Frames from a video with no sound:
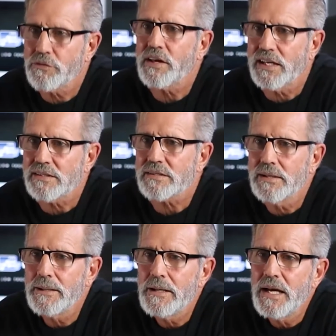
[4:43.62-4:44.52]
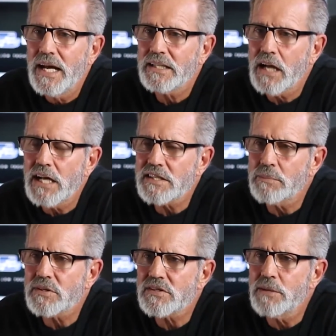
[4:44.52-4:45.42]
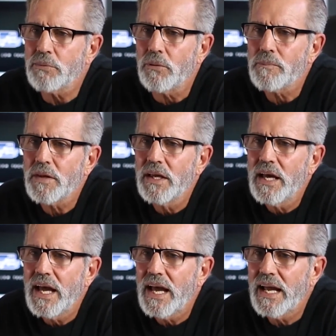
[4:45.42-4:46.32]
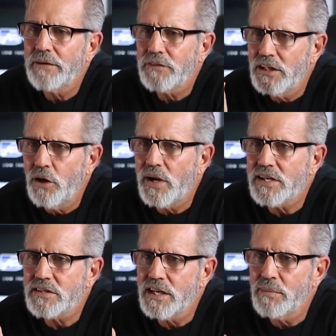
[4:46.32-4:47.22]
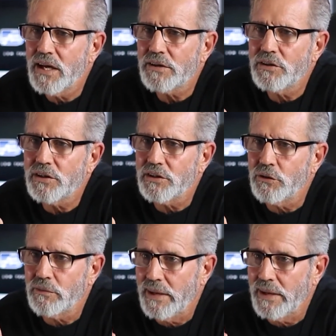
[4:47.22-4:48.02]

things. And the concept is simple. If you know HTML, you could do it